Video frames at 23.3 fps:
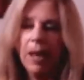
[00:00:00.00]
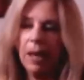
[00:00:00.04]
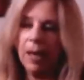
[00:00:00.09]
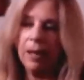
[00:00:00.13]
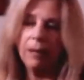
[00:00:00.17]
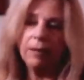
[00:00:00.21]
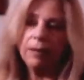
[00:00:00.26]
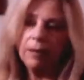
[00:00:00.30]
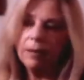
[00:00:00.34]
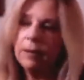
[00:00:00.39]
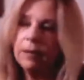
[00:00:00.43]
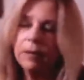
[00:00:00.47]

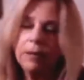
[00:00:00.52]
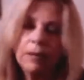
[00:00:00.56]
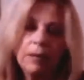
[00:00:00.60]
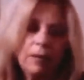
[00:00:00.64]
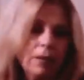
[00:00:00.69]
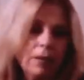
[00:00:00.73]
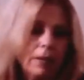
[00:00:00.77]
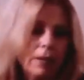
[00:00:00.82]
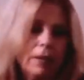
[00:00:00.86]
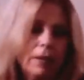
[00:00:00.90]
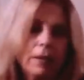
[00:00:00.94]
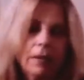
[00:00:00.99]
And this
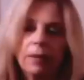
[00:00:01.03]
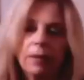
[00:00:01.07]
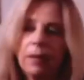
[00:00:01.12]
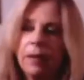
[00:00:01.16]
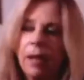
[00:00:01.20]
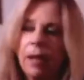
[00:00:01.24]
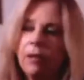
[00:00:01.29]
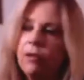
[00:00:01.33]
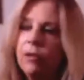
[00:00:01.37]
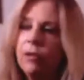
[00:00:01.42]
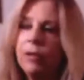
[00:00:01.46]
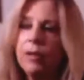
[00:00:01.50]
is
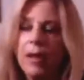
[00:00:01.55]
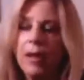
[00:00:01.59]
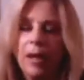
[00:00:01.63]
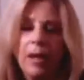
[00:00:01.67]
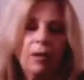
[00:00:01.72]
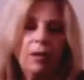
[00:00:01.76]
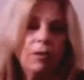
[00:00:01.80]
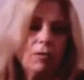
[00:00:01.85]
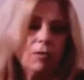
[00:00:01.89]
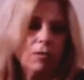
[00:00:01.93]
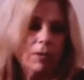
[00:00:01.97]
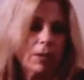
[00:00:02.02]
such a
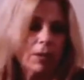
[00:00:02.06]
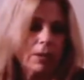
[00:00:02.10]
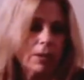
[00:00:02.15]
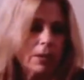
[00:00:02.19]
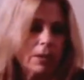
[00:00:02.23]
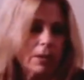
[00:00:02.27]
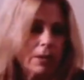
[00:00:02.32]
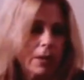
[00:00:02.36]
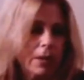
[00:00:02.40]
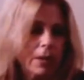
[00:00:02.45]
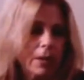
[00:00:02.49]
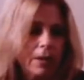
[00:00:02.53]

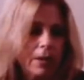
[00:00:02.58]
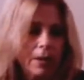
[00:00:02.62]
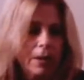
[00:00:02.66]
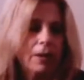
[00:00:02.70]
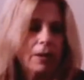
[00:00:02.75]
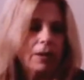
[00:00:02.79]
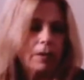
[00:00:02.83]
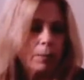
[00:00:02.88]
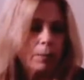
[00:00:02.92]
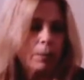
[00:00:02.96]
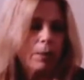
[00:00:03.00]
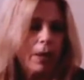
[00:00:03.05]
dangerous
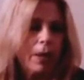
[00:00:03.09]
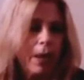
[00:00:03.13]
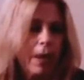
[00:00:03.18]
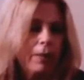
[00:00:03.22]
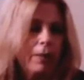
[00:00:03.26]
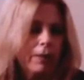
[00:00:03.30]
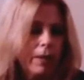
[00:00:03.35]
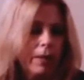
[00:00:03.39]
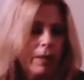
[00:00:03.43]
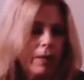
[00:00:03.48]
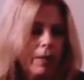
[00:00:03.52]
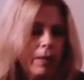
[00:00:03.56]
thing to put
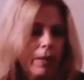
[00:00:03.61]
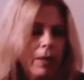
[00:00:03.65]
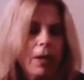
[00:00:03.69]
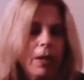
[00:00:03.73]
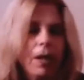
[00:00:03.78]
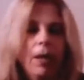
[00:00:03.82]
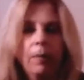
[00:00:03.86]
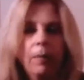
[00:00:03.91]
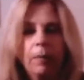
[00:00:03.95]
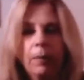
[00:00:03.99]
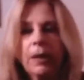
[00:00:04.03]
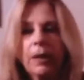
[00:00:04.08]
out there,
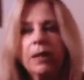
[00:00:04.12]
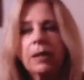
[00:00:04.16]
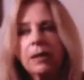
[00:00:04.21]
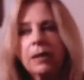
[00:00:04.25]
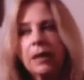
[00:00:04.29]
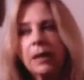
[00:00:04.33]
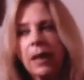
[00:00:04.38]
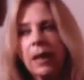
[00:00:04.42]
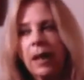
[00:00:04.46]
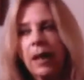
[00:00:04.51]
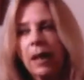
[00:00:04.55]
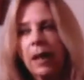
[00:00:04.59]
because
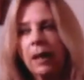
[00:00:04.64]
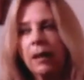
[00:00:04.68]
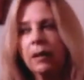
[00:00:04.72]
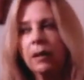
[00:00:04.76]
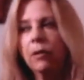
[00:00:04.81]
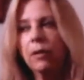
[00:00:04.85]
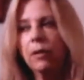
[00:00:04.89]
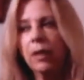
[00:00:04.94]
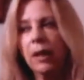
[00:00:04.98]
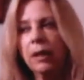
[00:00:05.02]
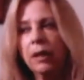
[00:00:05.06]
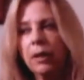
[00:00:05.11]
again,
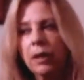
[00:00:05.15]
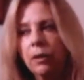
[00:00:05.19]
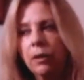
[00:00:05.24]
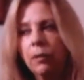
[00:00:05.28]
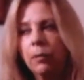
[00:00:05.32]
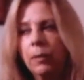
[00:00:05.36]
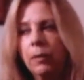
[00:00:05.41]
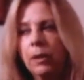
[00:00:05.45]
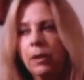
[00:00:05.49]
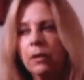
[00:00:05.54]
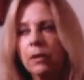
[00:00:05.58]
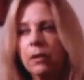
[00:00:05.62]
you get
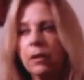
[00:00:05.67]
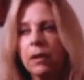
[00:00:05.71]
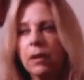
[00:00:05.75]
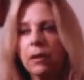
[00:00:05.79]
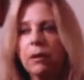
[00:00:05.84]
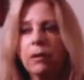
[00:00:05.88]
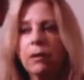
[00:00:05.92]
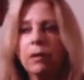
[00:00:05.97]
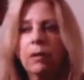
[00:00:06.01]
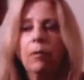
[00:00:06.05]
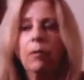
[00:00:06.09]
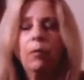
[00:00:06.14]
humans that
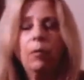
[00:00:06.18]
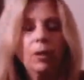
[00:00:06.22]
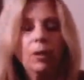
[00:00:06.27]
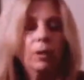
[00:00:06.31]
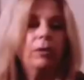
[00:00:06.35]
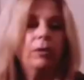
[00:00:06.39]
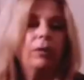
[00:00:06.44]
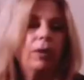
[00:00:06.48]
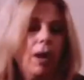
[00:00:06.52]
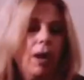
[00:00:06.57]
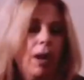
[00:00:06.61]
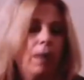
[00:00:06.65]

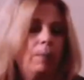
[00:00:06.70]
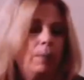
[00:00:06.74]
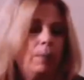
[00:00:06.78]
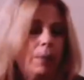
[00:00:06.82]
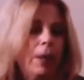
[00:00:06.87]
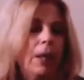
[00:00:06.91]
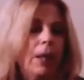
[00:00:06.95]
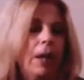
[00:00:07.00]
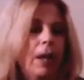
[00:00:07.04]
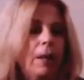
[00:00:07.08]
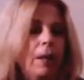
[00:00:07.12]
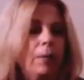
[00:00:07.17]
will not
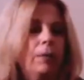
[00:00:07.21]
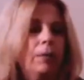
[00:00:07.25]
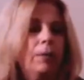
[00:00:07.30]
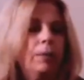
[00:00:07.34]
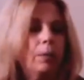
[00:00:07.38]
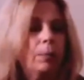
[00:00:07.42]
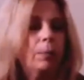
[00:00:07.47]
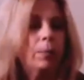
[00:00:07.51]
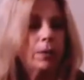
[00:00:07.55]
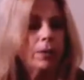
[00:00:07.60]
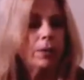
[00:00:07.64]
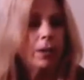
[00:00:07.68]
be able
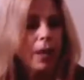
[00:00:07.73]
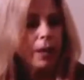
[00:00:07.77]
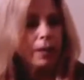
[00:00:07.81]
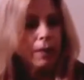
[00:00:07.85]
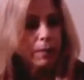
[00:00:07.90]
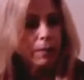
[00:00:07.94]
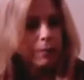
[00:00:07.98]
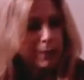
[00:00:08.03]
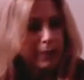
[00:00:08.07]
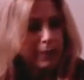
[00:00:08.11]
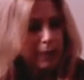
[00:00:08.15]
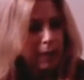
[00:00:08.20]
to protect
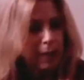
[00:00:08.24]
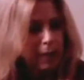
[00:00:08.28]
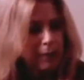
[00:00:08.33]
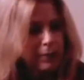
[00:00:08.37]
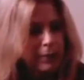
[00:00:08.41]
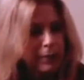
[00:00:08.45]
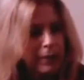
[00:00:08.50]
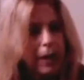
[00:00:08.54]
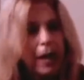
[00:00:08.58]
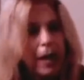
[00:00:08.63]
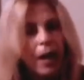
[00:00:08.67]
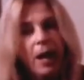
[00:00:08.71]
themselves.